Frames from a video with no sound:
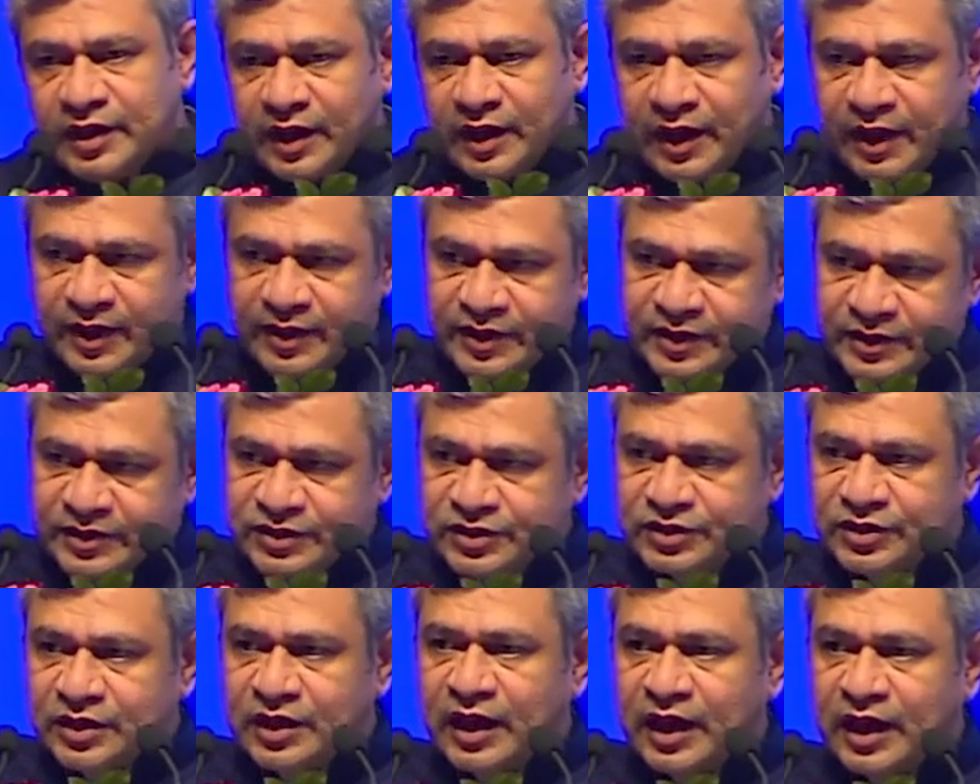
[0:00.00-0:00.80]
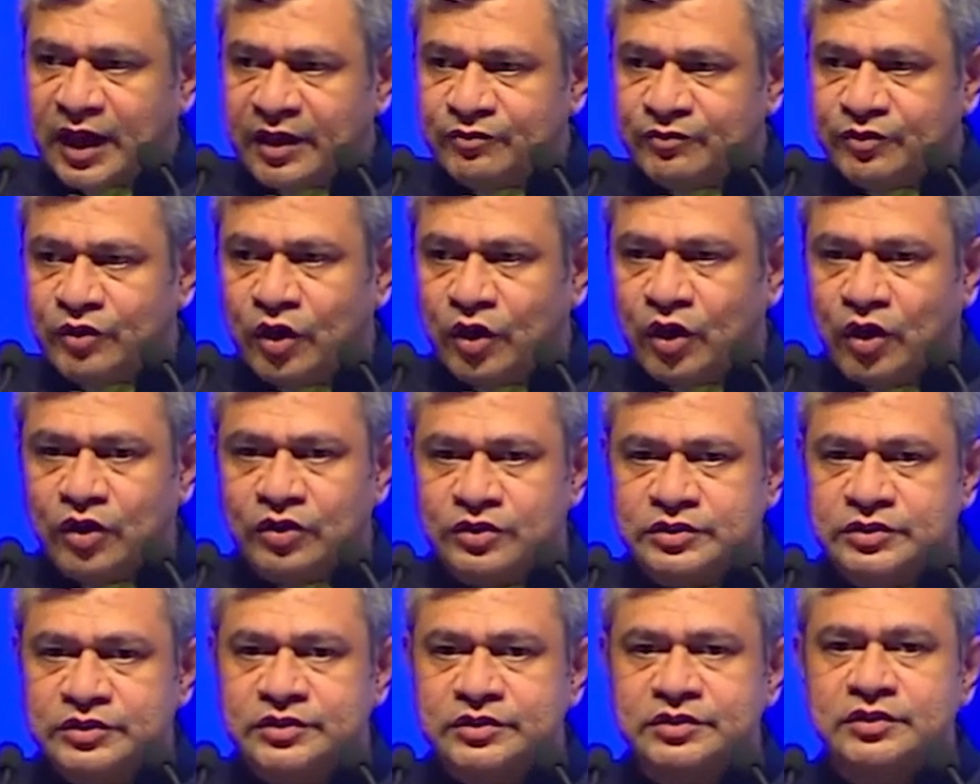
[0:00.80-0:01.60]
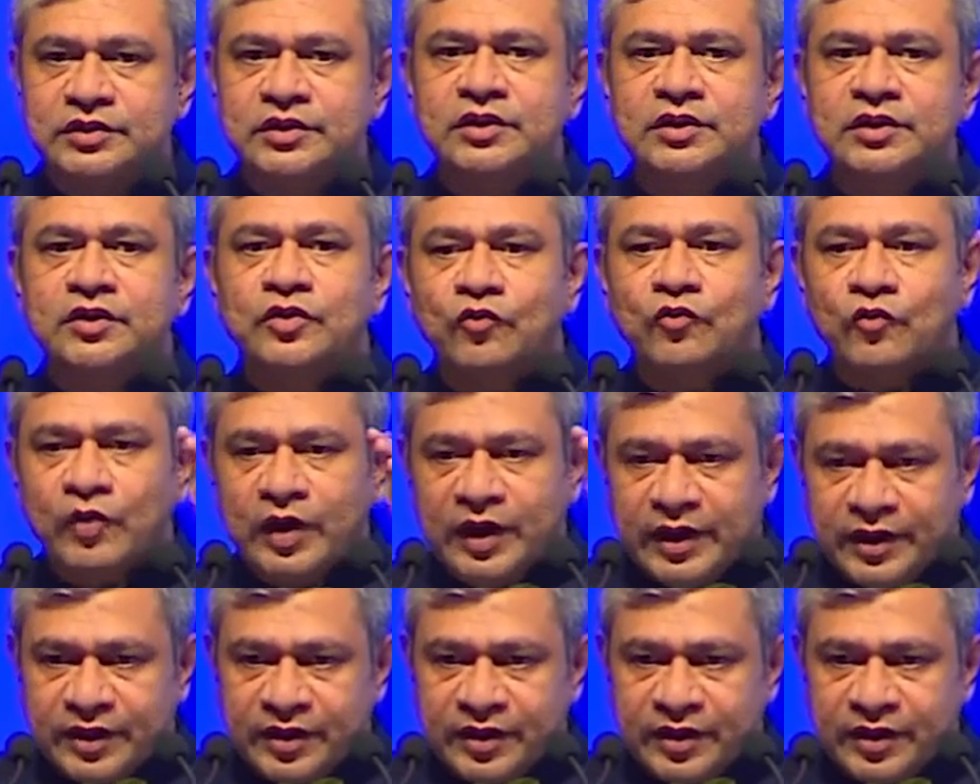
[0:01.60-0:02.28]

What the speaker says: and digital have-nots will